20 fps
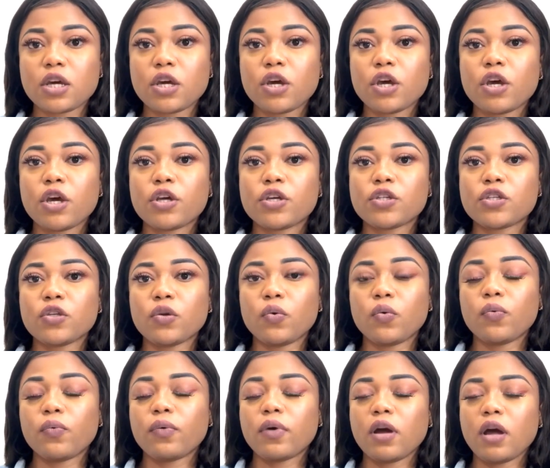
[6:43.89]
So
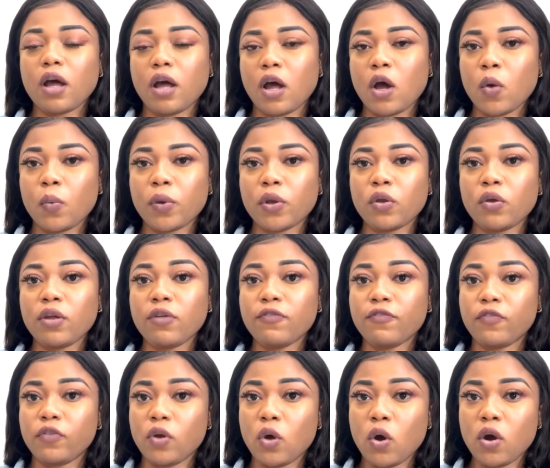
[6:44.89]
I'll be doing
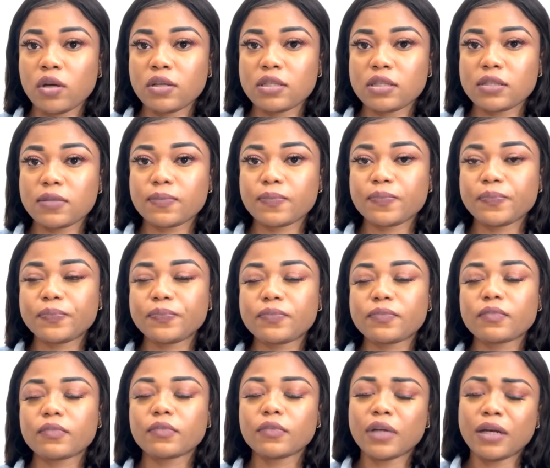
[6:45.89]
vlogs
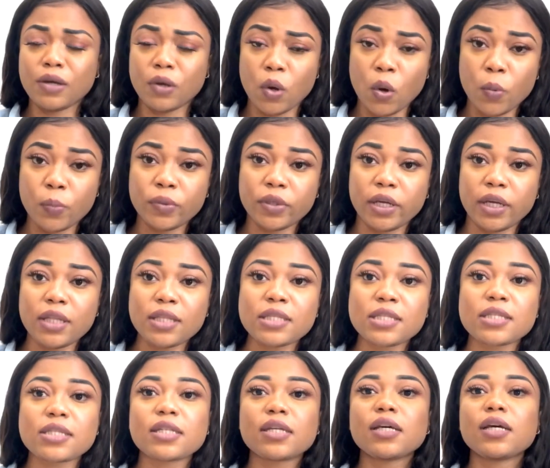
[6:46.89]
and updates.
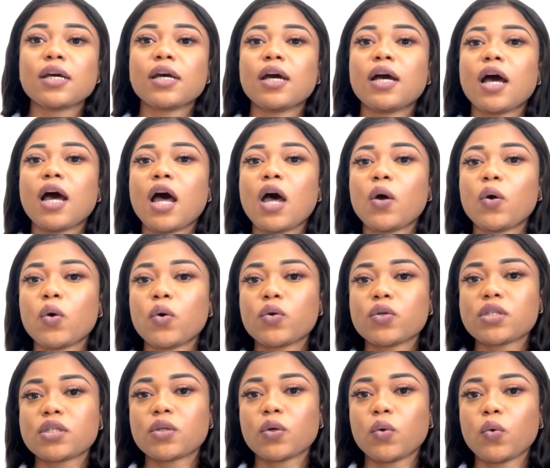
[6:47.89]
I'll also
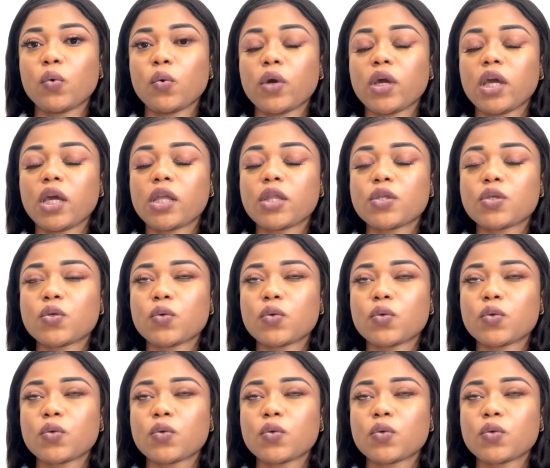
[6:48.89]
go into